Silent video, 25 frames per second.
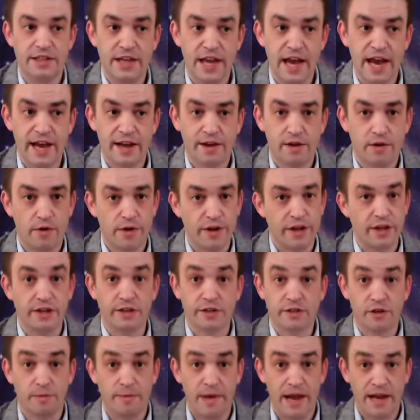deck, or you can
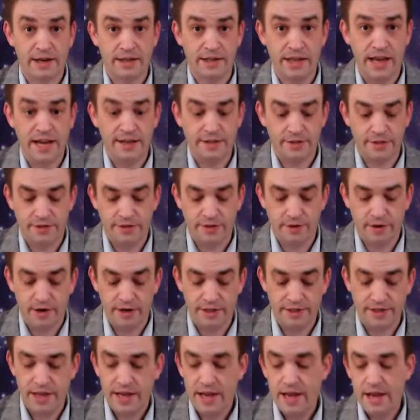just go back to the Ace of
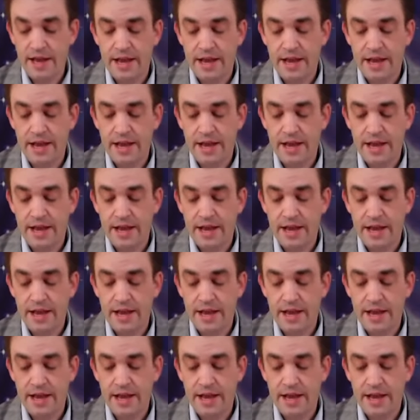Swords,